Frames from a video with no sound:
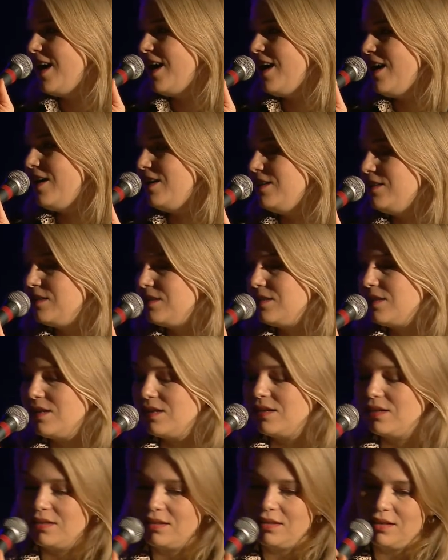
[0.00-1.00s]
as
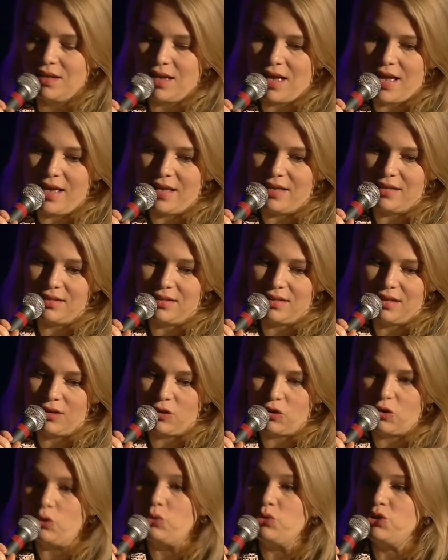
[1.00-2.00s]
a
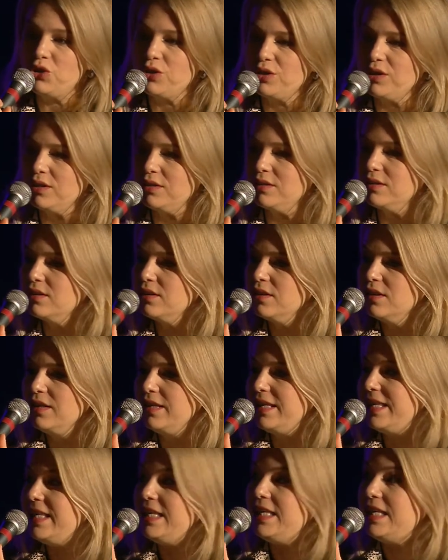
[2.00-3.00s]
crucial
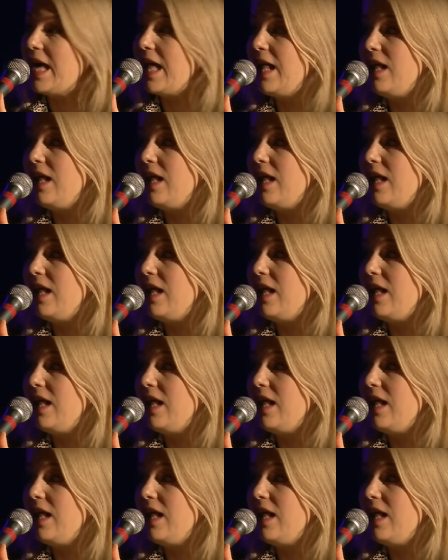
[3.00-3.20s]
key